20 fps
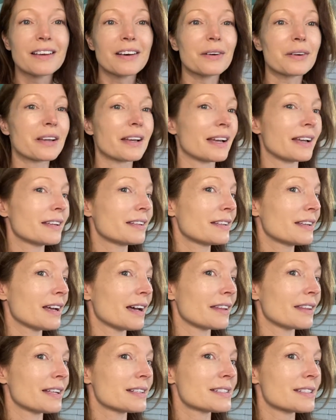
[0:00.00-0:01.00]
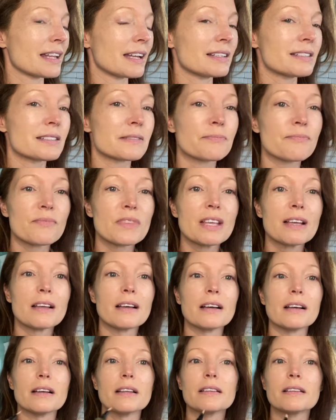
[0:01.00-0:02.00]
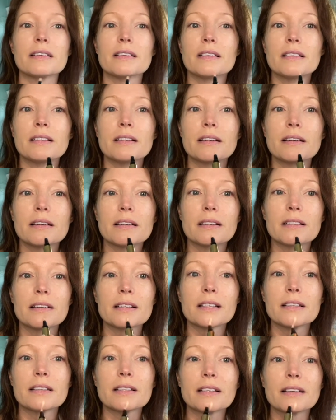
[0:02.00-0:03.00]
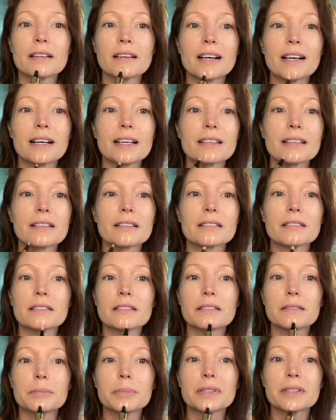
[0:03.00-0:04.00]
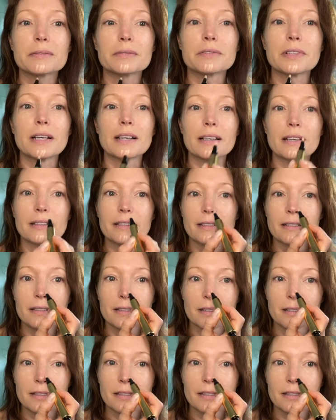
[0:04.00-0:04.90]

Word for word: Okay, yeah, that's nice. Uh, then I get a little bit red.